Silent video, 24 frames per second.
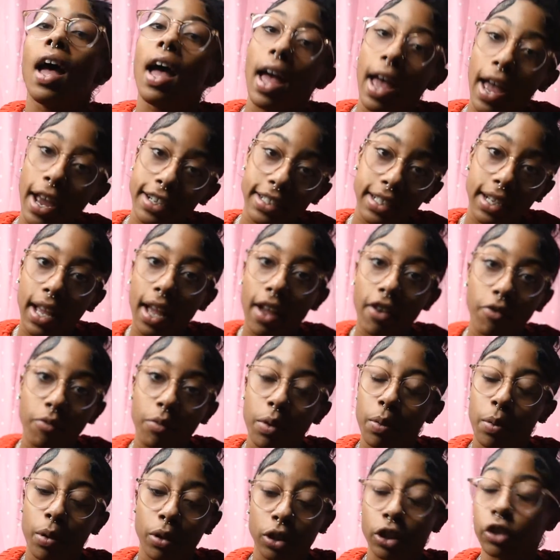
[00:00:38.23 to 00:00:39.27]
Actually, I haven't been
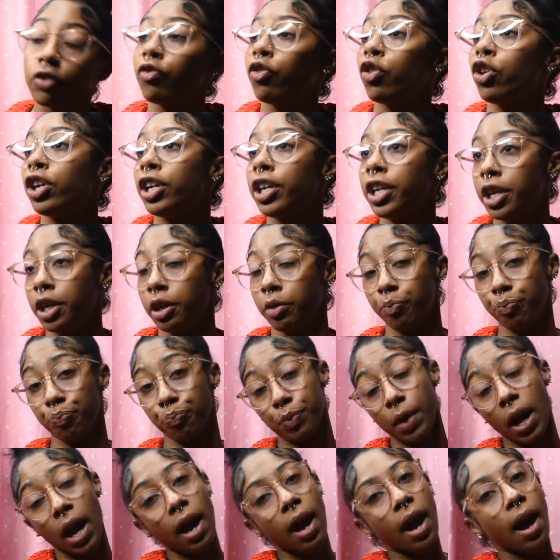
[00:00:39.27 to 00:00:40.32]
posting for a year.
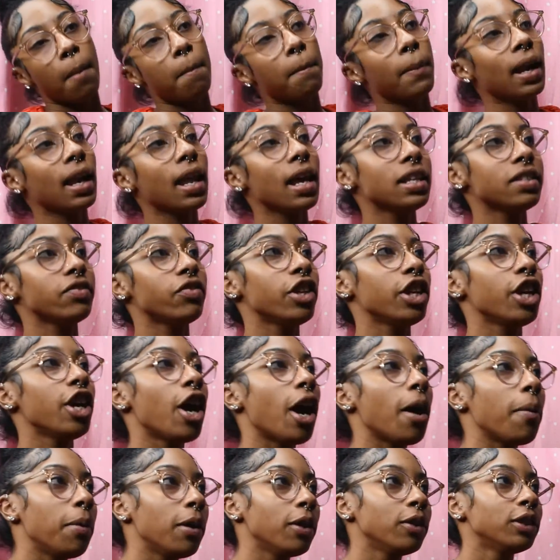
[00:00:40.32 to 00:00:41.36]
My last video I
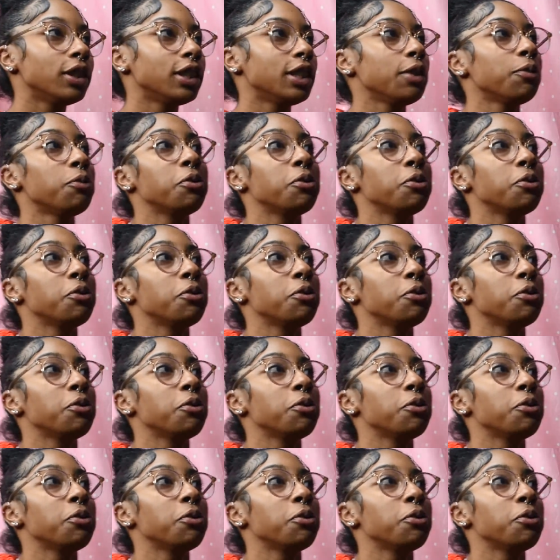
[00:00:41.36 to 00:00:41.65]
posted